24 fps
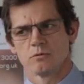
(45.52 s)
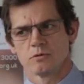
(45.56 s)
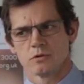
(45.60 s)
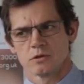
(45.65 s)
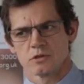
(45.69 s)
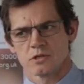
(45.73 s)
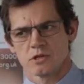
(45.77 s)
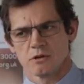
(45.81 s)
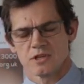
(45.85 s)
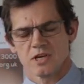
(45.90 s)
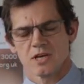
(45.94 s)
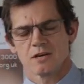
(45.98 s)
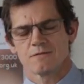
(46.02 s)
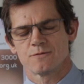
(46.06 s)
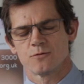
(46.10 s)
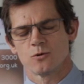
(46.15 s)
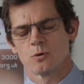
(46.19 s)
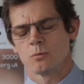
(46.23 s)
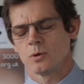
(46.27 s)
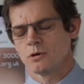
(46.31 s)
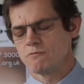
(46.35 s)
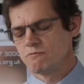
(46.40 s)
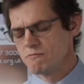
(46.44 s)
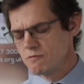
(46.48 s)
So
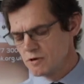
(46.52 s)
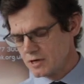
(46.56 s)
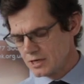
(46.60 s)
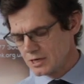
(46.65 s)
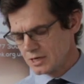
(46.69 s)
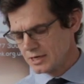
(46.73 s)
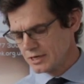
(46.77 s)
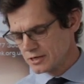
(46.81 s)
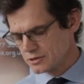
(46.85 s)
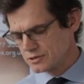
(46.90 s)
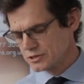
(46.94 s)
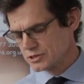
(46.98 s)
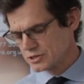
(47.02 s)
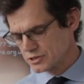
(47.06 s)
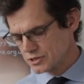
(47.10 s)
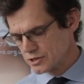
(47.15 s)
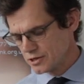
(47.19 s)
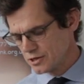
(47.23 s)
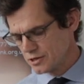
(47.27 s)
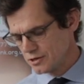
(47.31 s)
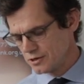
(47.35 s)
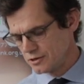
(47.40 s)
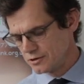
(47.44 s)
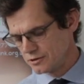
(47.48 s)
therefore, we're really
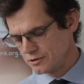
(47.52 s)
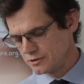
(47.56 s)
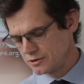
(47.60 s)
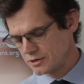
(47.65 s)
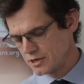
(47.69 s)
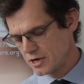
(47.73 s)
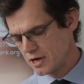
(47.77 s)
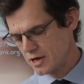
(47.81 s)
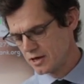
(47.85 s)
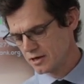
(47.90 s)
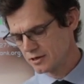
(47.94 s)
concerned